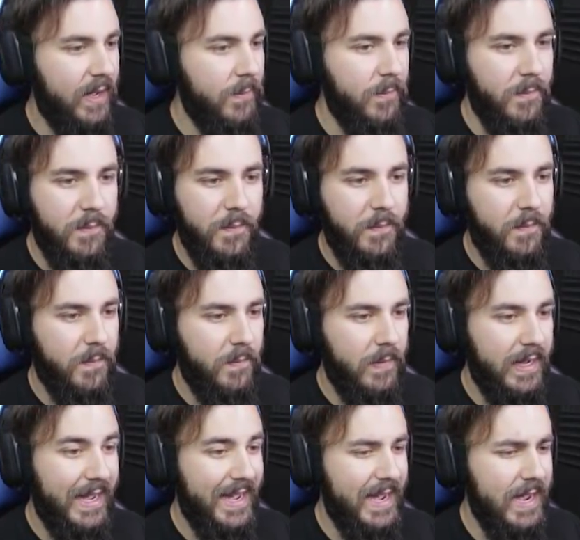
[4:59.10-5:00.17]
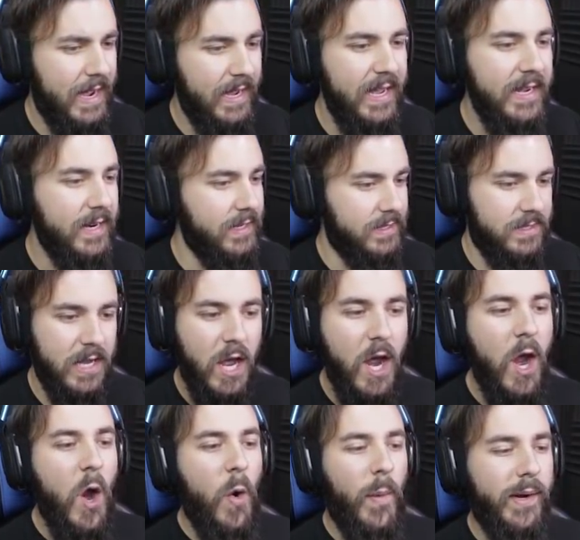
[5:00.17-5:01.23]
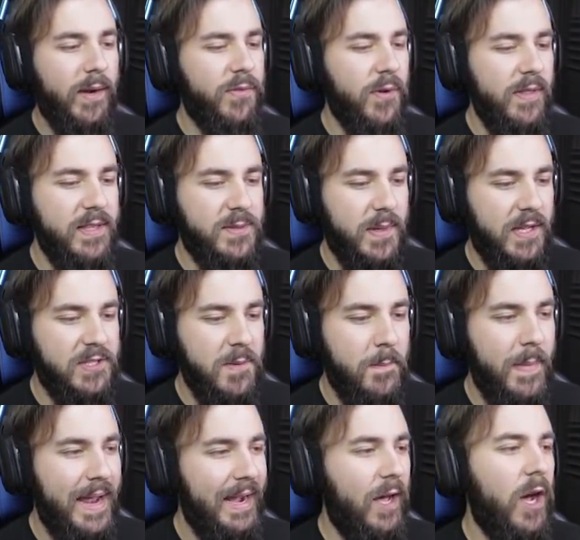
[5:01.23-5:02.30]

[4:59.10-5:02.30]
up? Aha, he does. We're going to throw this one into mail.